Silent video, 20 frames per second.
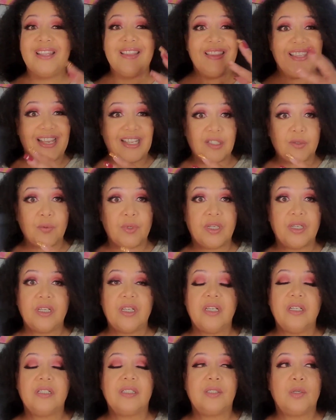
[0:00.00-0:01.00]
That's what it
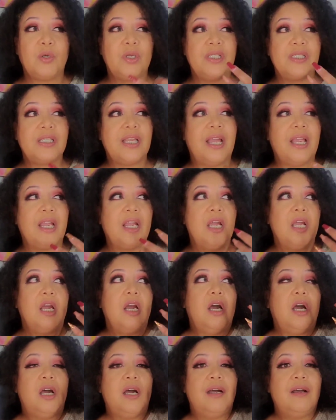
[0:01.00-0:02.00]
is. So it's like
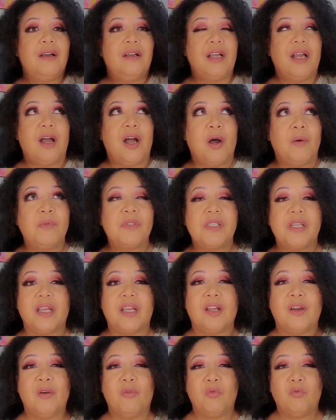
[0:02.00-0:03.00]
almost
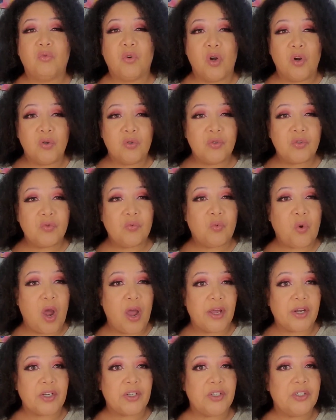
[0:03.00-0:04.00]
like a rose
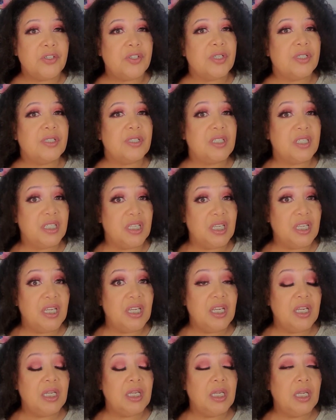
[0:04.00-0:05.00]
watered
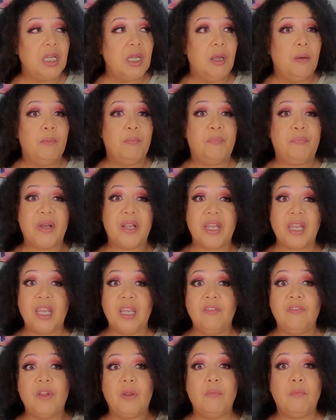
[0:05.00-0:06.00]
tea, but
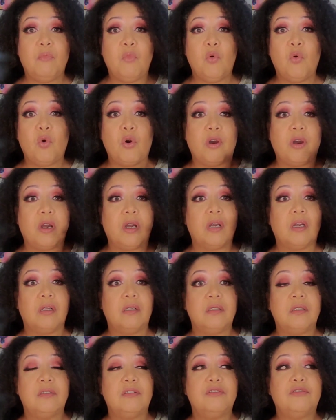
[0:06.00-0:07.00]
even
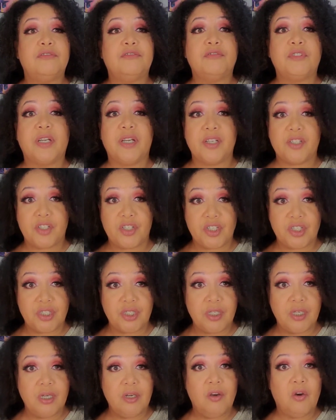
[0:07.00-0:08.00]
more
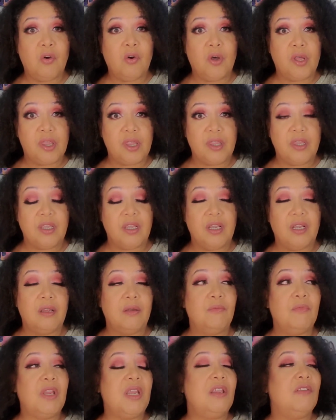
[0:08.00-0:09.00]
fresh on the